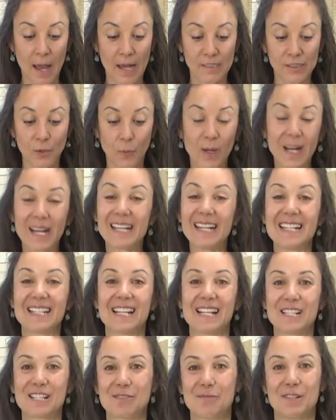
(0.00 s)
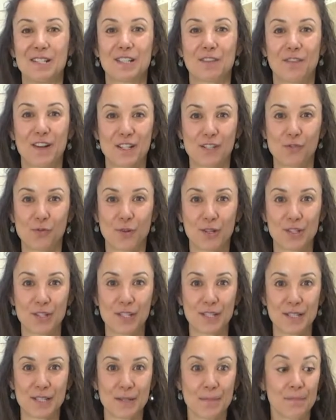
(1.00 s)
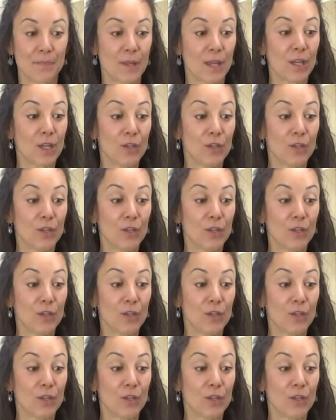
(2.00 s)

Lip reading: So what I did is I squeezed fresh oranges.